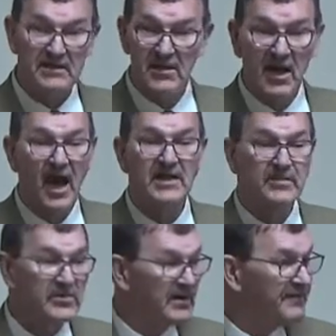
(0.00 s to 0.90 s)
the
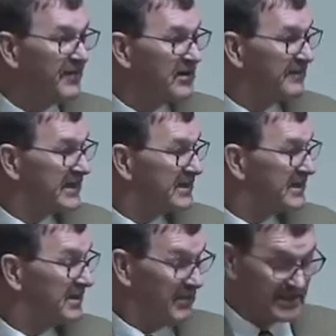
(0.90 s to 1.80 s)
Gospels are full of it.
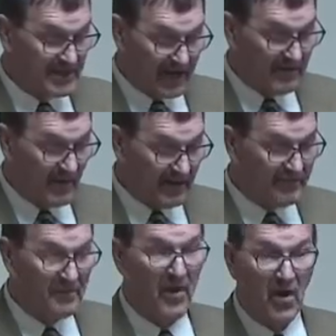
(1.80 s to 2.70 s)
But it's kind of rare for
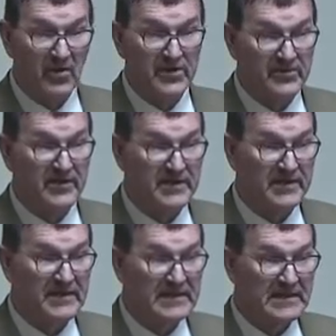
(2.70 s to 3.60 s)
Paul to do it.
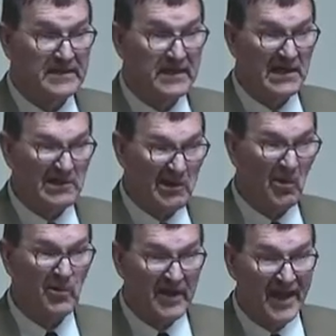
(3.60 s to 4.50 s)
He's an
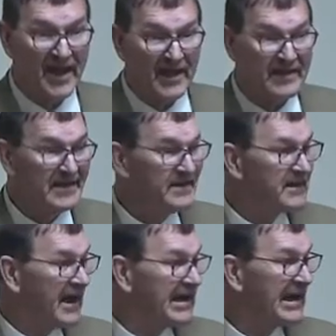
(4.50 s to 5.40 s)
older guy,
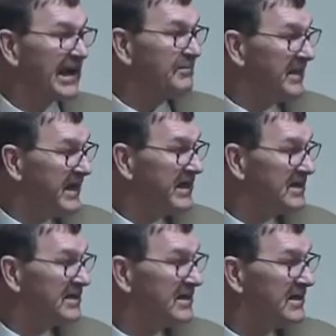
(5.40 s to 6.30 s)
kind of like me,
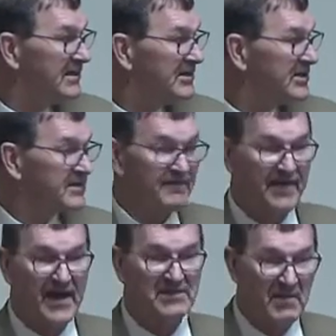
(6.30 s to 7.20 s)
just a
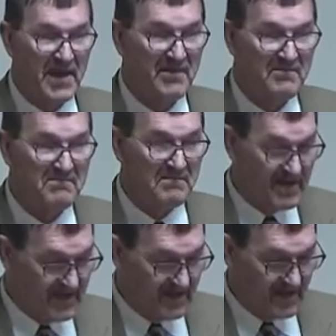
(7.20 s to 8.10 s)
facts man.
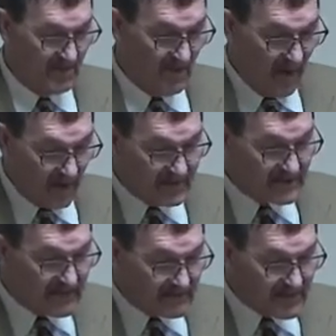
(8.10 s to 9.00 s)
But Paul just
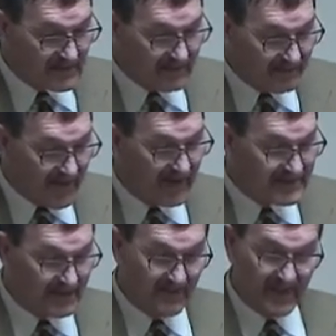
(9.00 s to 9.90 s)
gives us the facts here, but